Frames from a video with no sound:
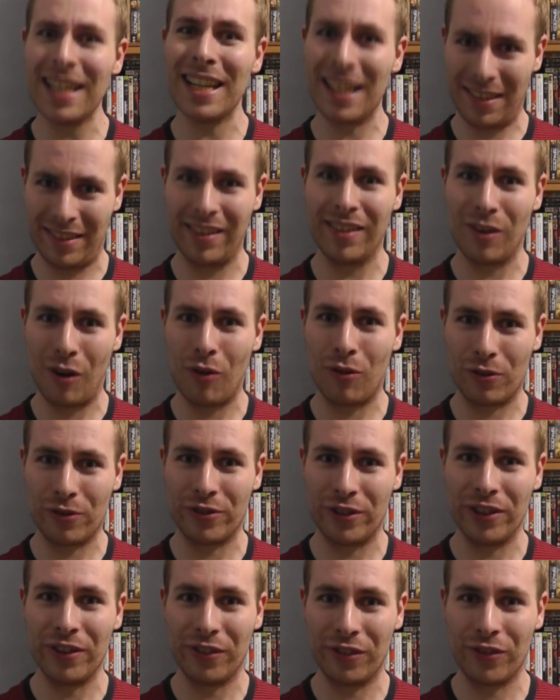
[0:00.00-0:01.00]
is an
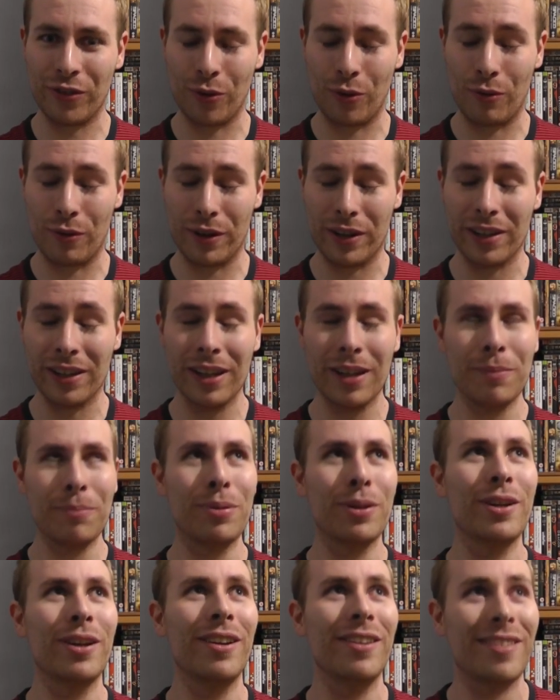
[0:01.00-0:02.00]
origin story,
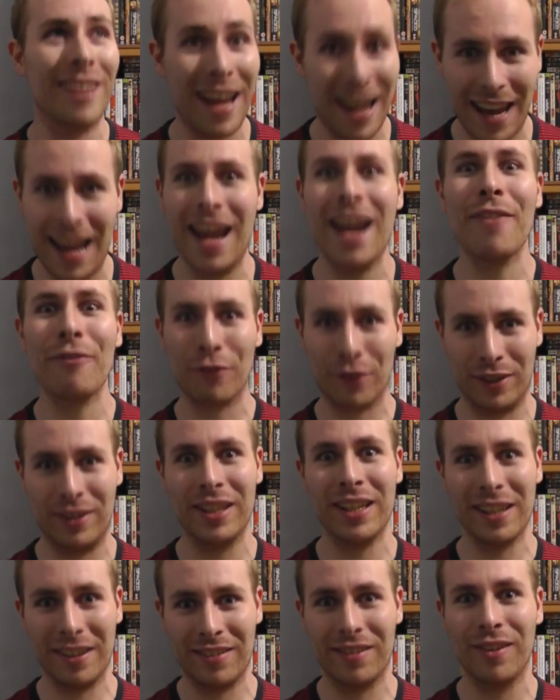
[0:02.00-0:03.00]
because
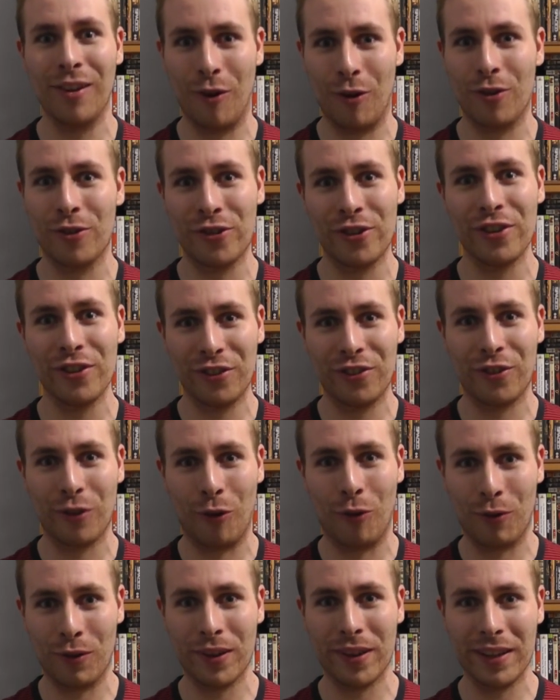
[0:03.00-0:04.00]
everything is an origin
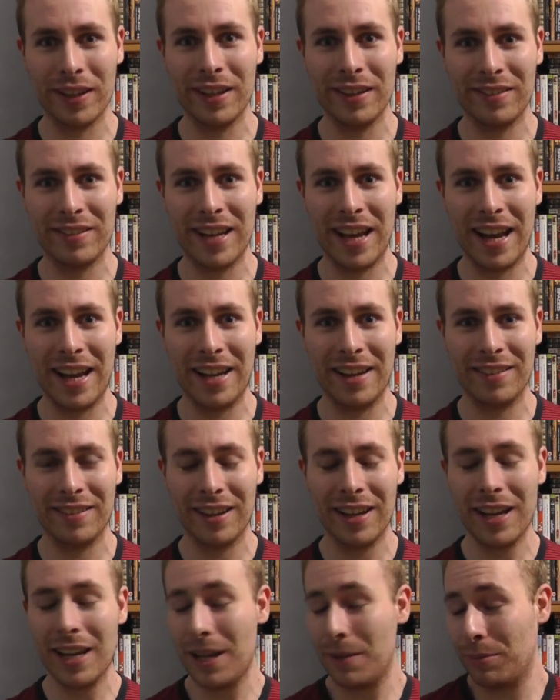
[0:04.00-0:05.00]
story these days.
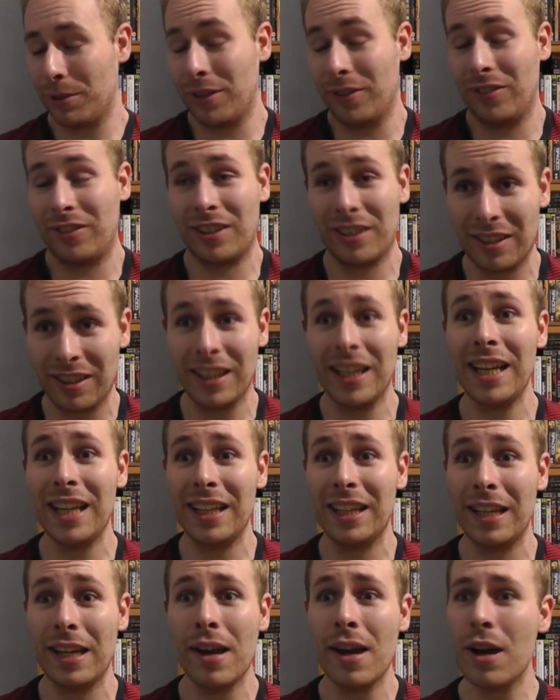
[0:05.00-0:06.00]
Because
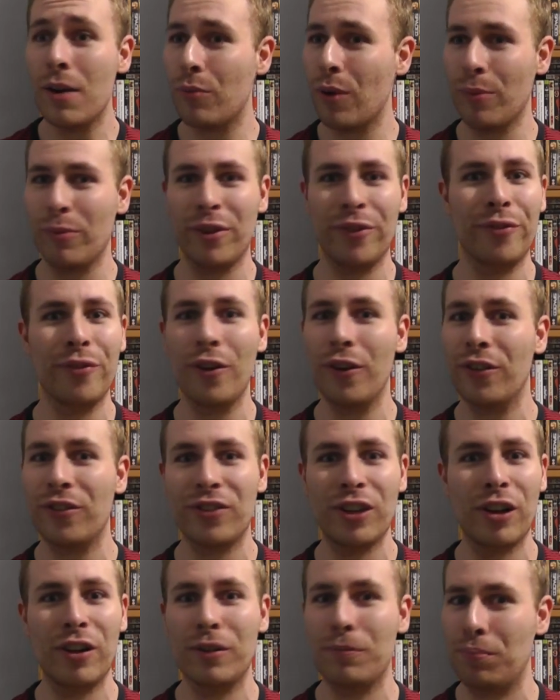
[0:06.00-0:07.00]
clearly, when we first
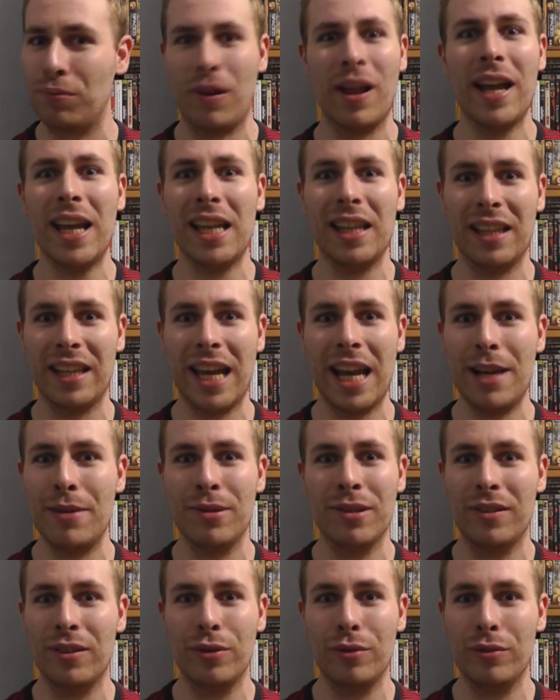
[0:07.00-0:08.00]
started playing the game
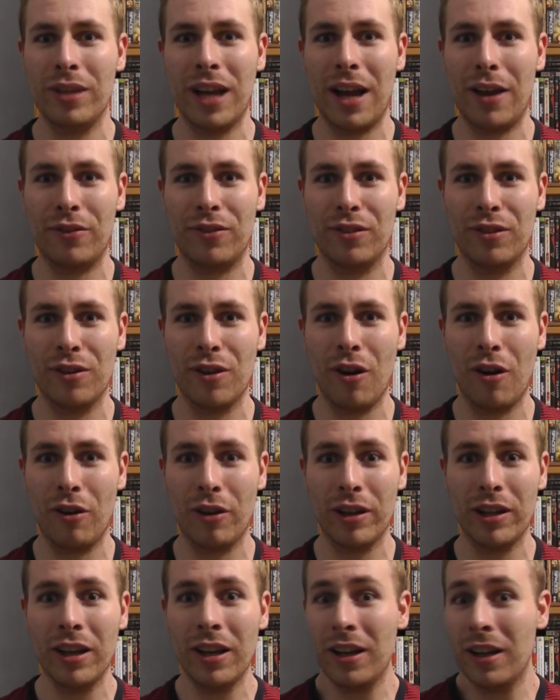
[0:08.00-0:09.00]
in
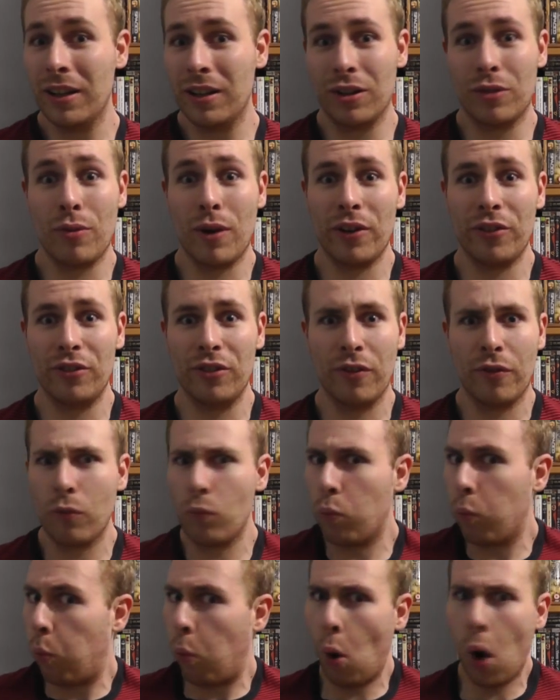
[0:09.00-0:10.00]
2009, the question of
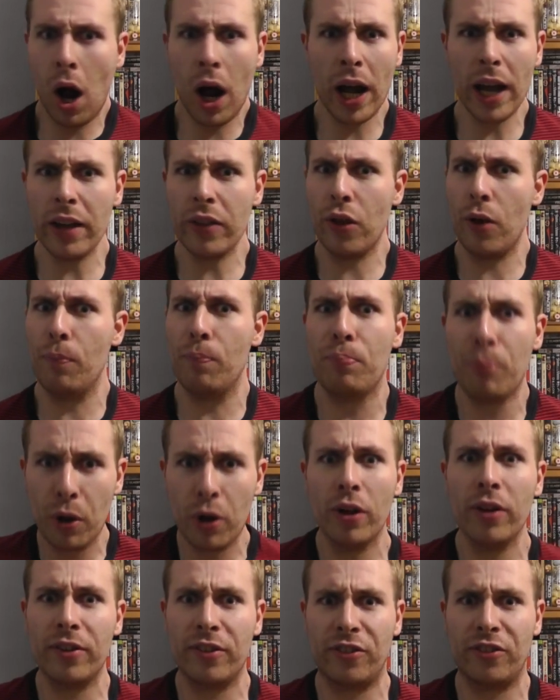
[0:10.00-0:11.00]
why are the
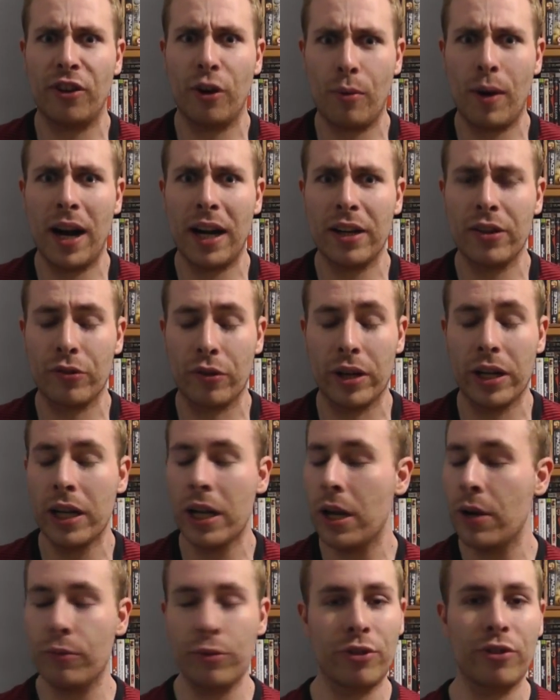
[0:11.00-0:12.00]
birds so angry
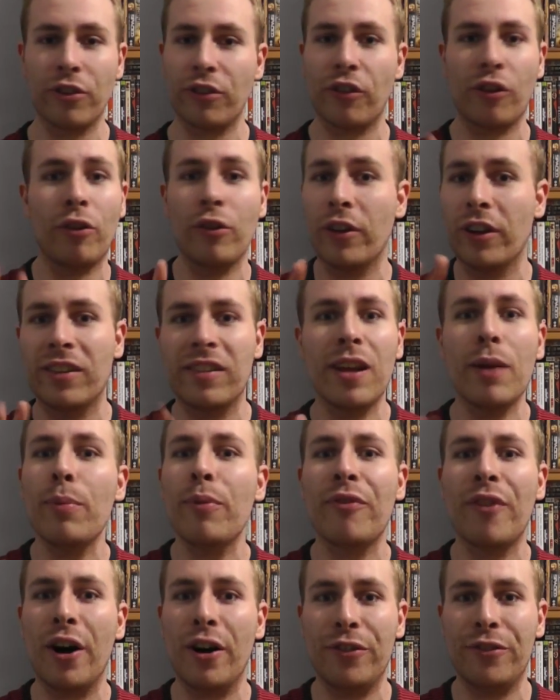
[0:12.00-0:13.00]
was just on the tip
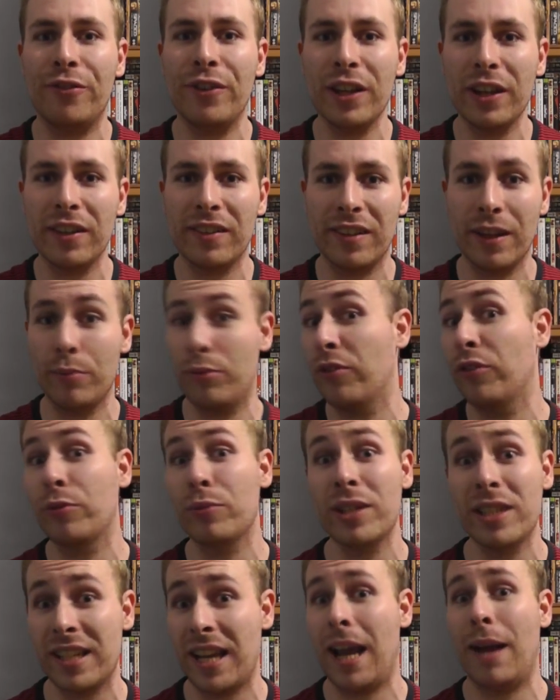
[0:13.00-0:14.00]
of our fingertips as
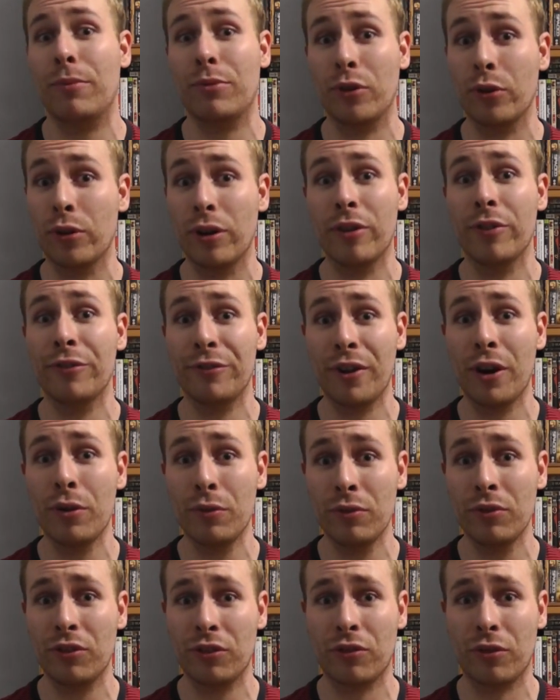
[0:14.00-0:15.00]
we tapped on our
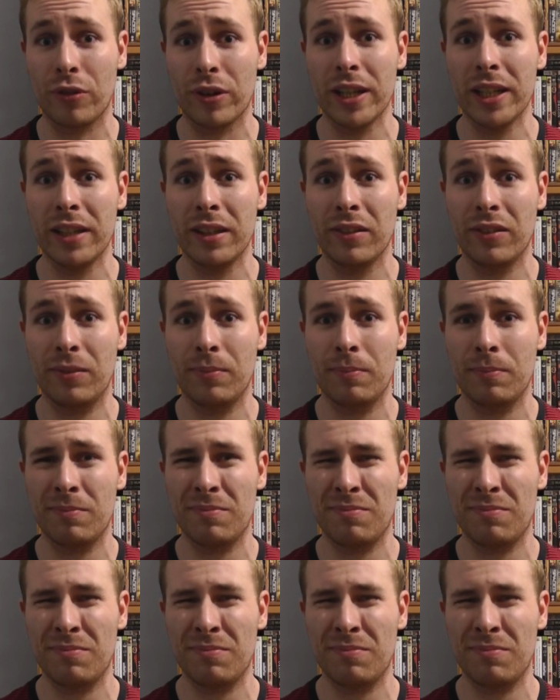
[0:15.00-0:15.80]
phone screens.